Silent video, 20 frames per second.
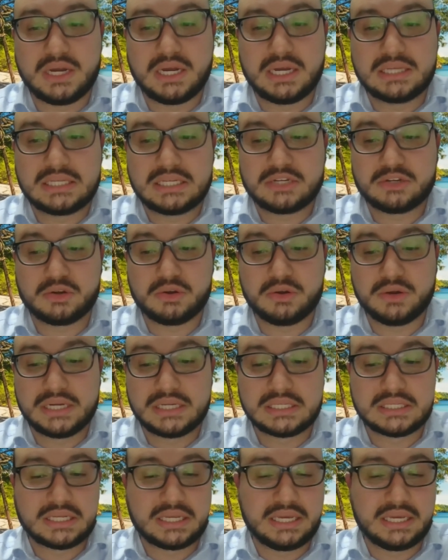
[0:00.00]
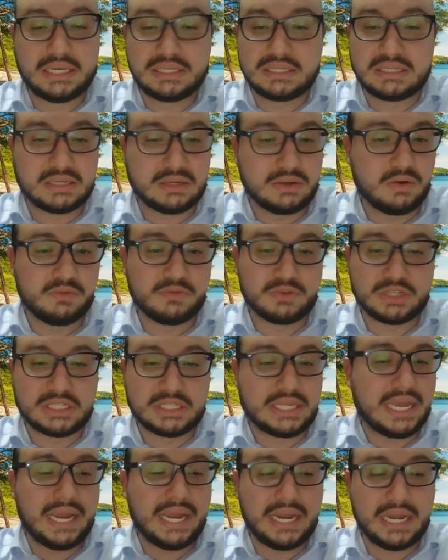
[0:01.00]
as a tourist. He's
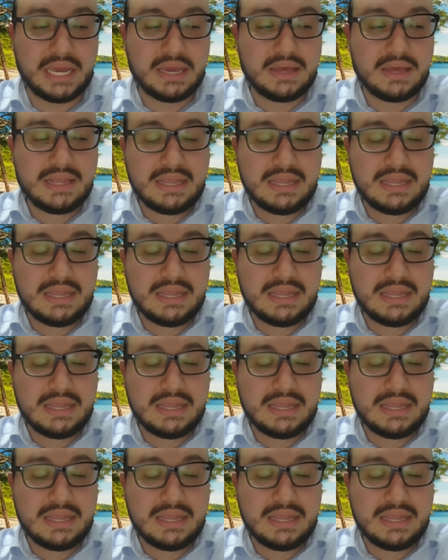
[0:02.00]
overstayed,